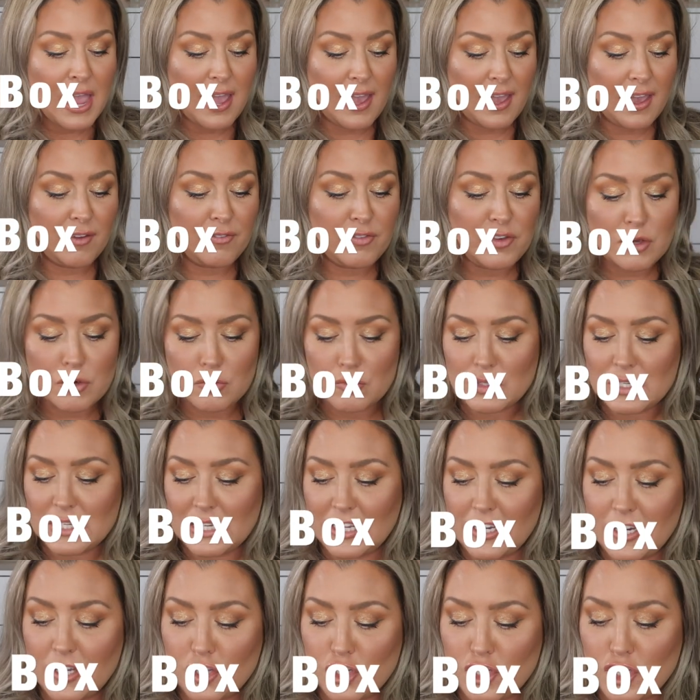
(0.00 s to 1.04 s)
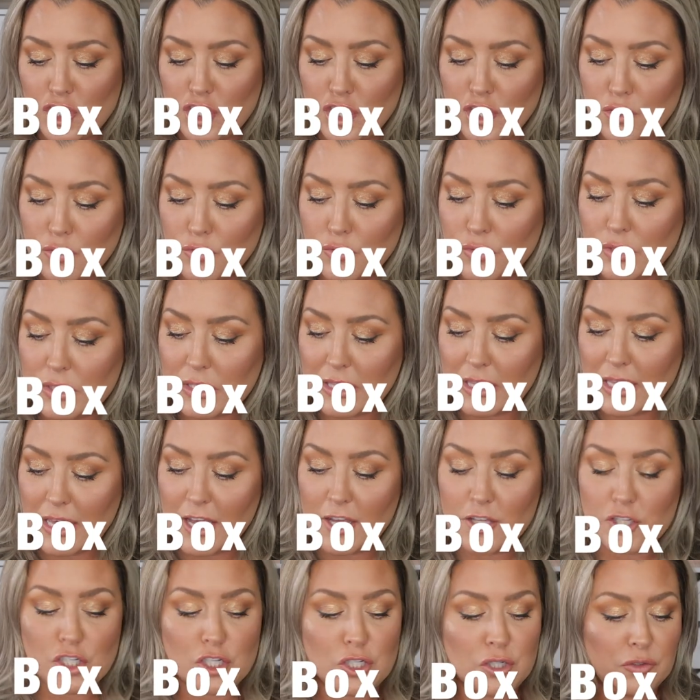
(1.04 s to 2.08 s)
If you did choose
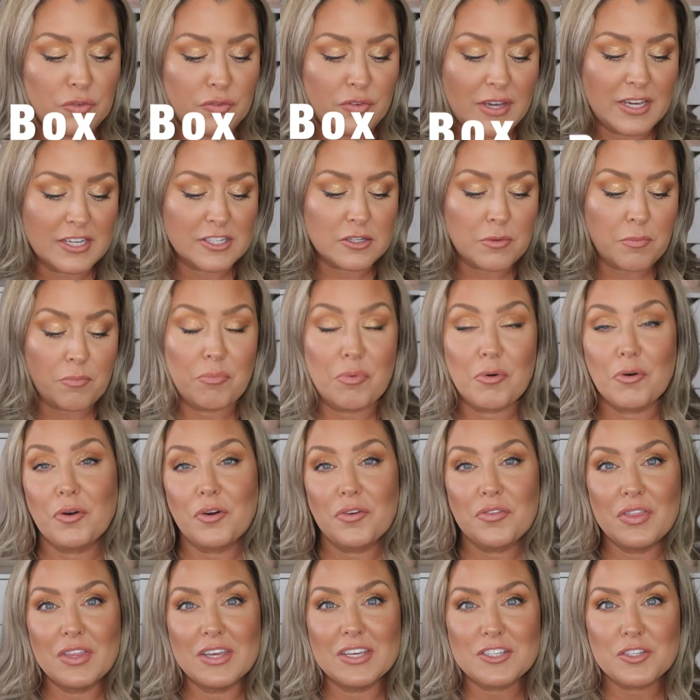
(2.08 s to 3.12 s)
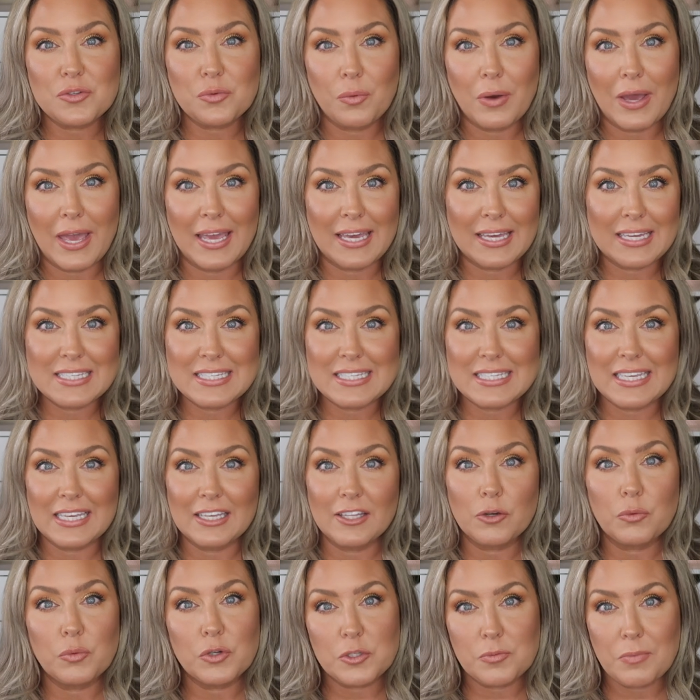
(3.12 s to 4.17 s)
the Too Faced Born This Way
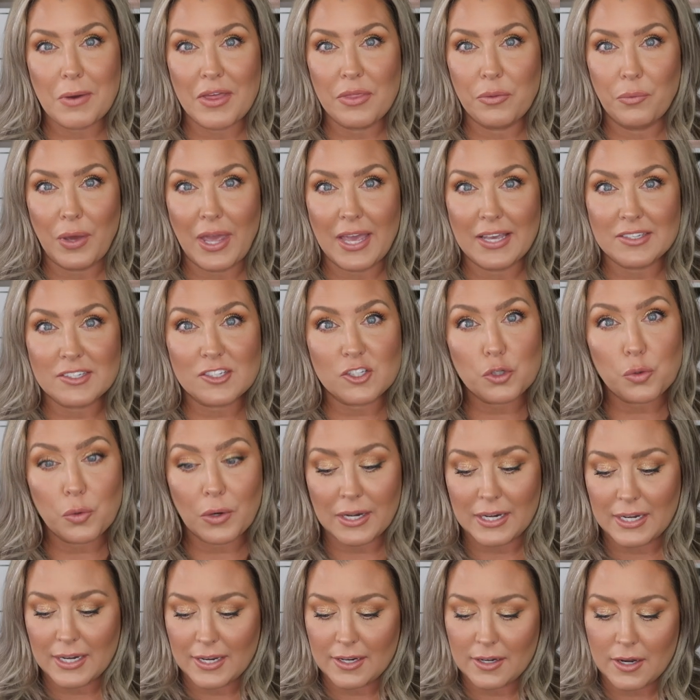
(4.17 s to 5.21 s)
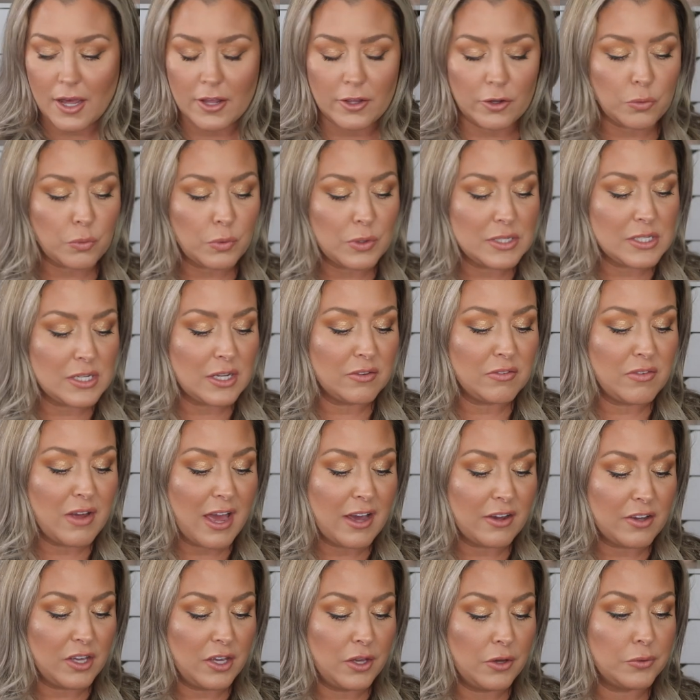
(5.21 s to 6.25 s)
concealer, which by the way has a $29 retail
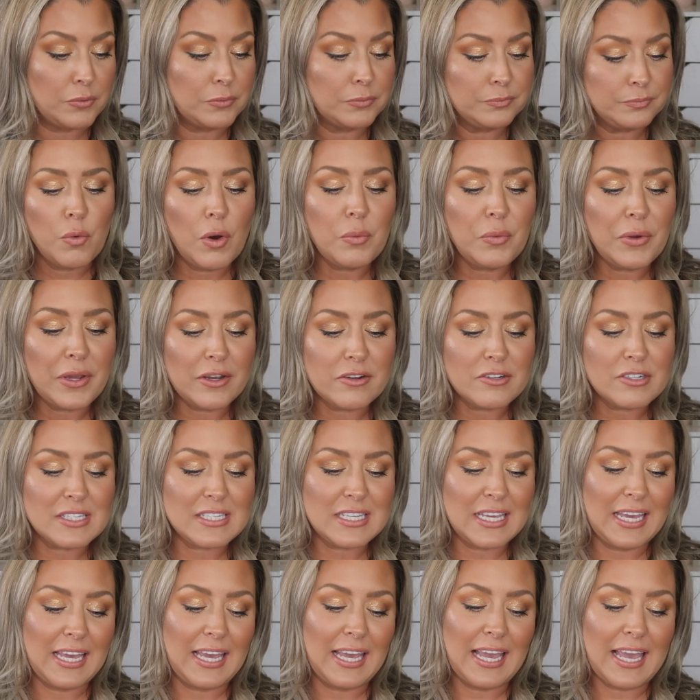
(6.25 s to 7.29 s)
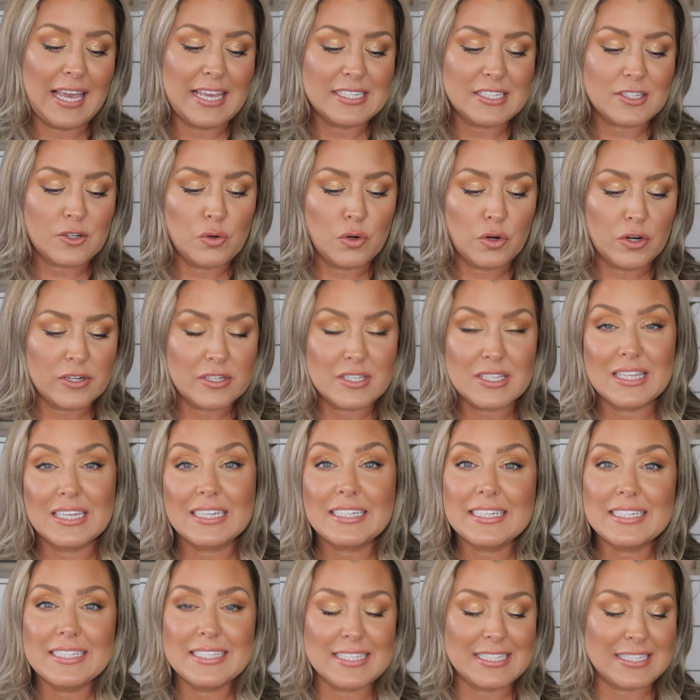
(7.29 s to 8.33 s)
value, what we are seeing is of course
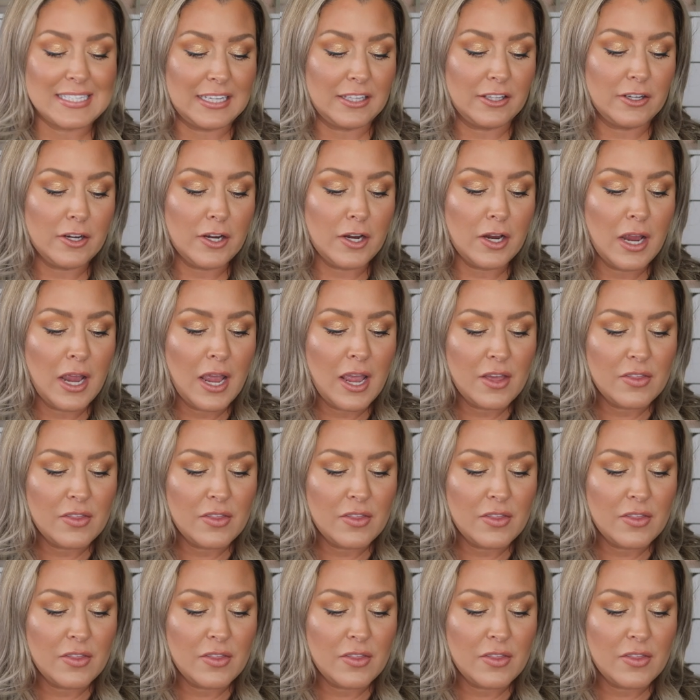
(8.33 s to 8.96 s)
the concealer.